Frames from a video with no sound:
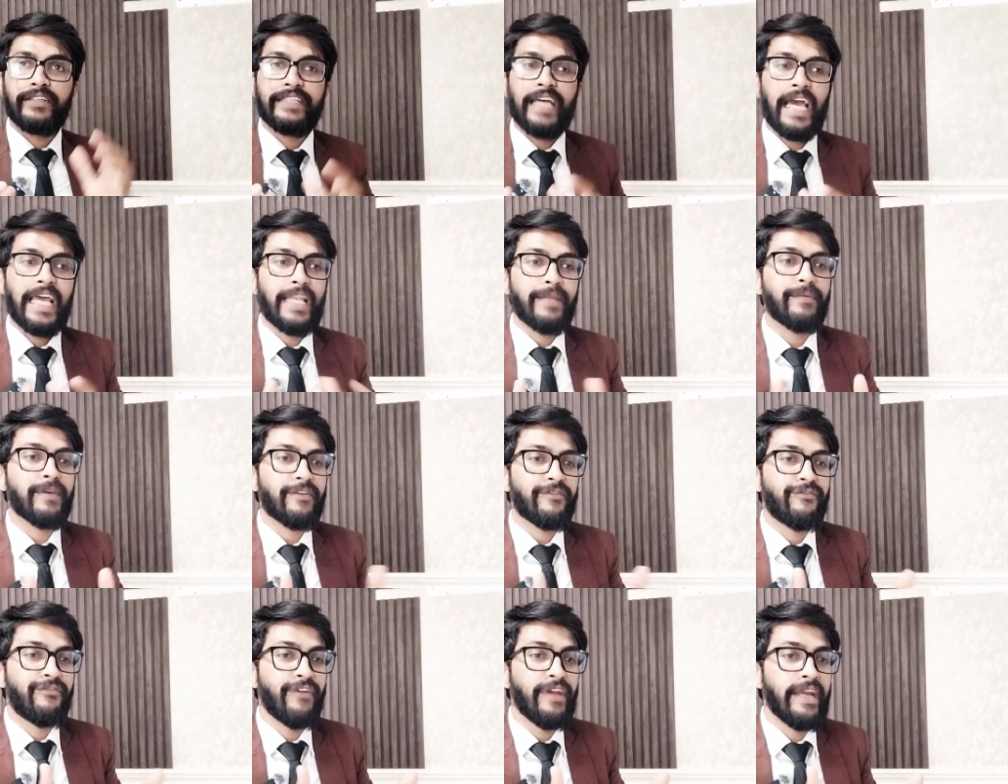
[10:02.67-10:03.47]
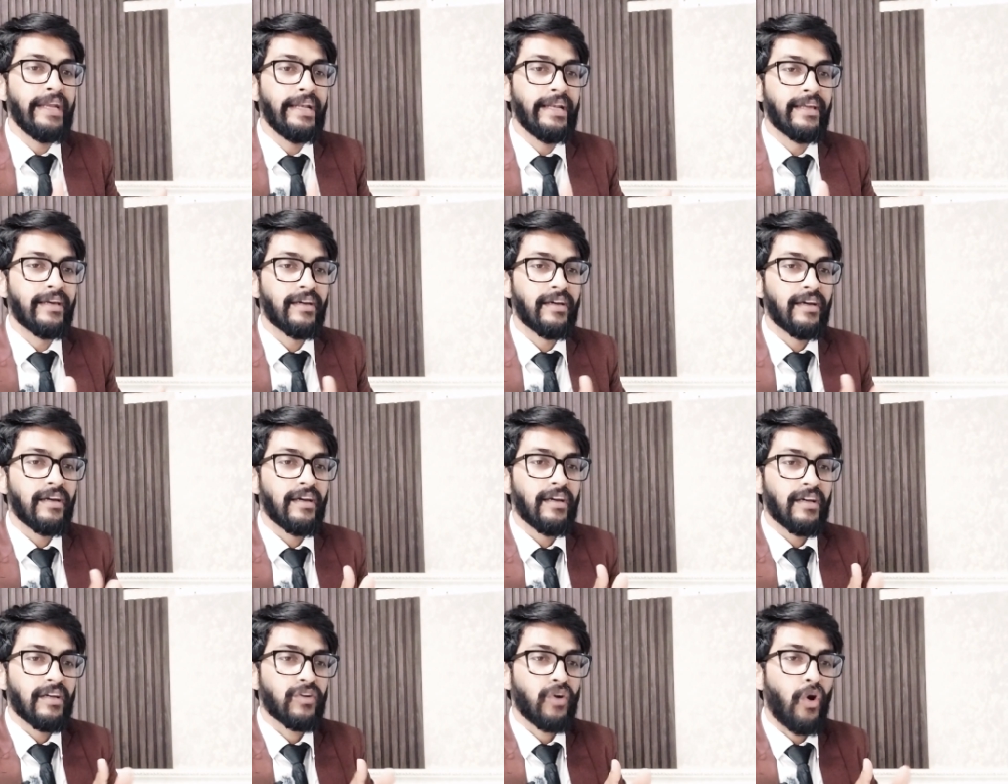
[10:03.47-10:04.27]
dynamic field
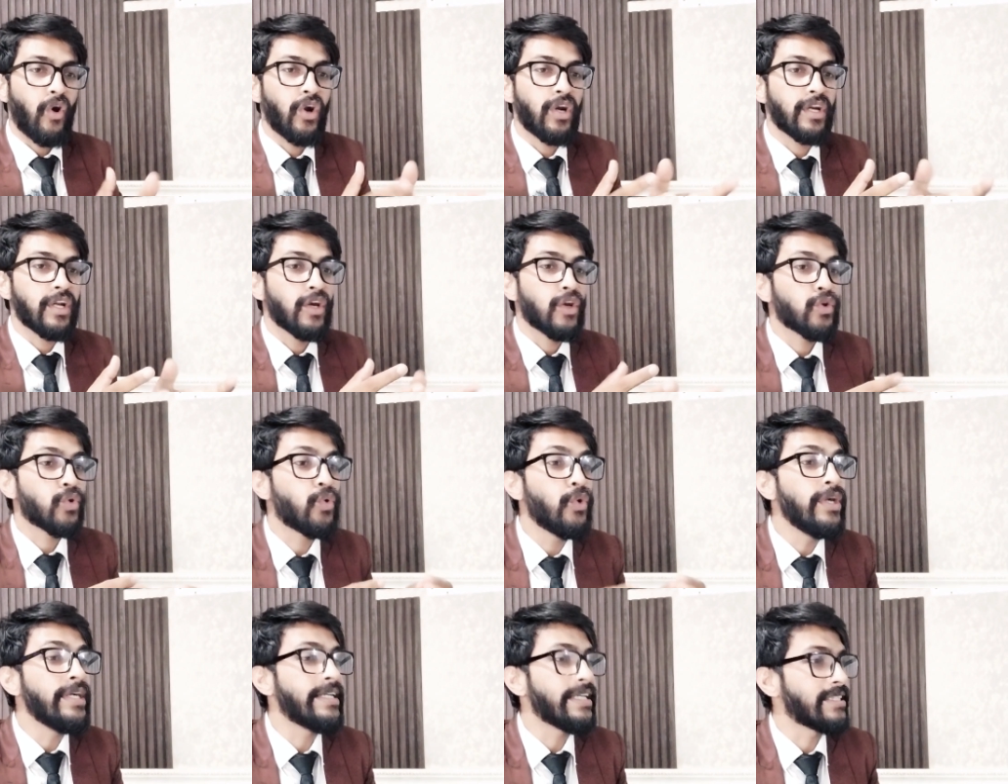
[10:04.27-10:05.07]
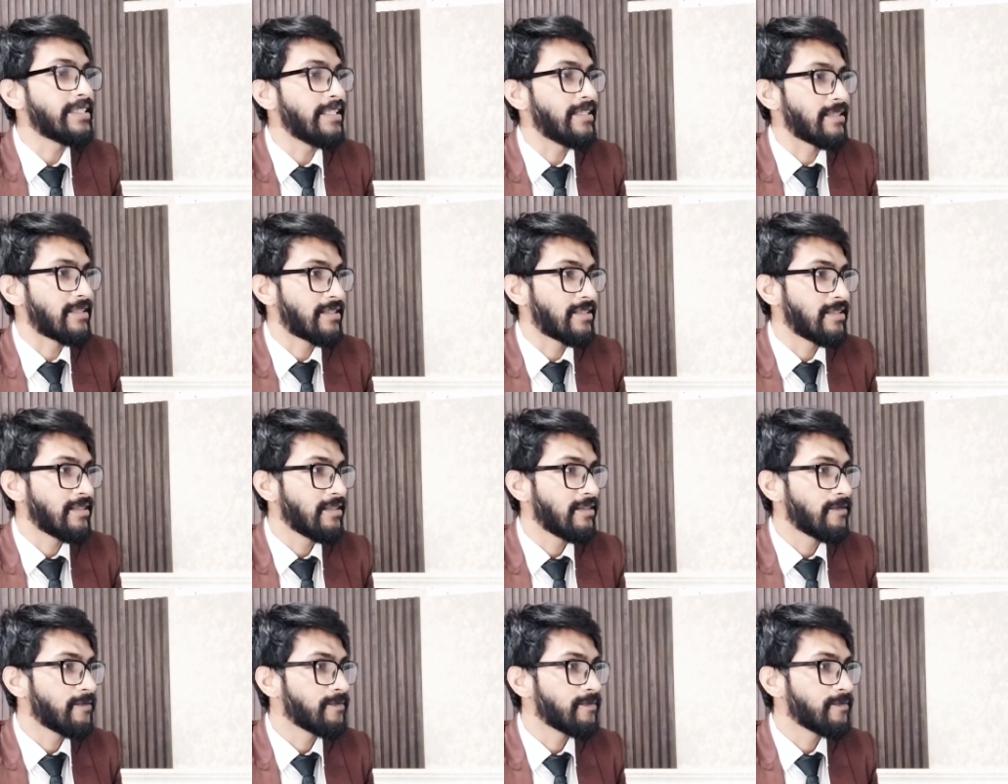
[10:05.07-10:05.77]
called quintessence.